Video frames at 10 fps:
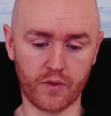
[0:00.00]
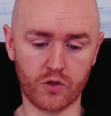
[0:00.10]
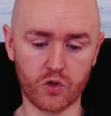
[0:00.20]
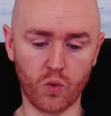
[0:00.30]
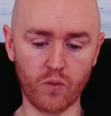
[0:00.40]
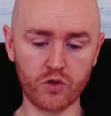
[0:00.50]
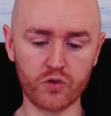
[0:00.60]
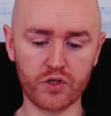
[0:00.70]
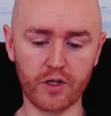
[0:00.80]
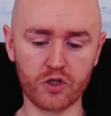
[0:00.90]
So what would you
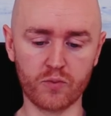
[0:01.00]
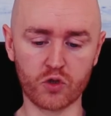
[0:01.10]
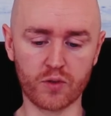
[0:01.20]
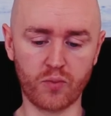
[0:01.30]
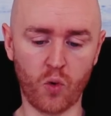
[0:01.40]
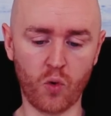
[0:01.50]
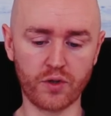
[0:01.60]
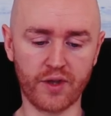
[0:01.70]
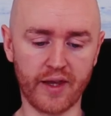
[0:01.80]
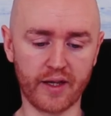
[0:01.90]
say is the most
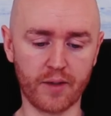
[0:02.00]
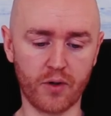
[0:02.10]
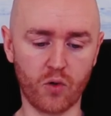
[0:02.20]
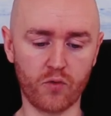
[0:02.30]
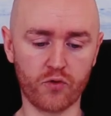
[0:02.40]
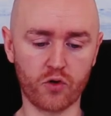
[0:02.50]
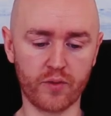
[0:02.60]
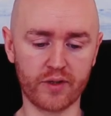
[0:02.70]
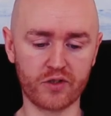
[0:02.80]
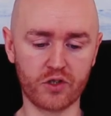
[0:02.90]
important thing about
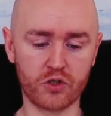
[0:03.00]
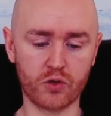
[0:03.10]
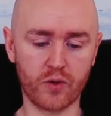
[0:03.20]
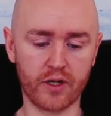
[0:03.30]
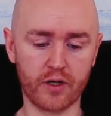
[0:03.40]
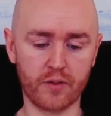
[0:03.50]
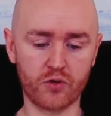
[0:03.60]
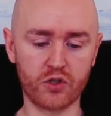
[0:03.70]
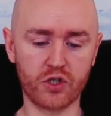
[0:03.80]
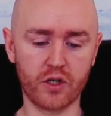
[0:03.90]
overcoming this issue? And I'd
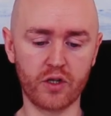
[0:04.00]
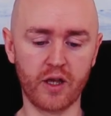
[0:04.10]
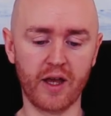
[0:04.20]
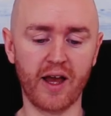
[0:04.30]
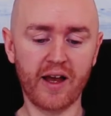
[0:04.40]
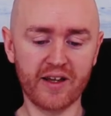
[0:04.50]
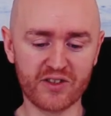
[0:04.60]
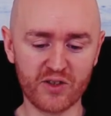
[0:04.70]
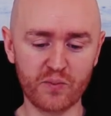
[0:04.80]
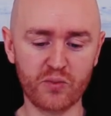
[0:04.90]
appreciate a
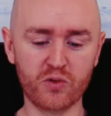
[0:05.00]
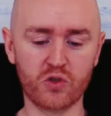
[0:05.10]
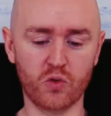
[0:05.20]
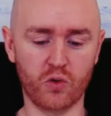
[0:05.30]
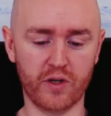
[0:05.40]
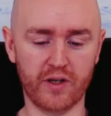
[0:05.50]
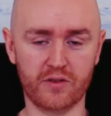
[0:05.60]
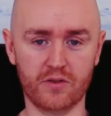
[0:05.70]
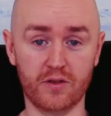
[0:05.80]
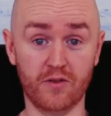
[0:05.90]
simple, short
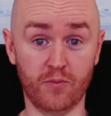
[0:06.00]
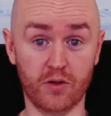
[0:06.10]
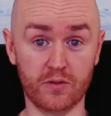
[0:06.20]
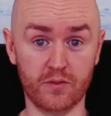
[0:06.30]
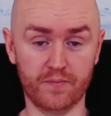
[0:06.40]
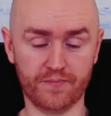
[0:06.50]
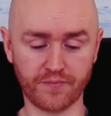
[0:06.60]
answer if possible."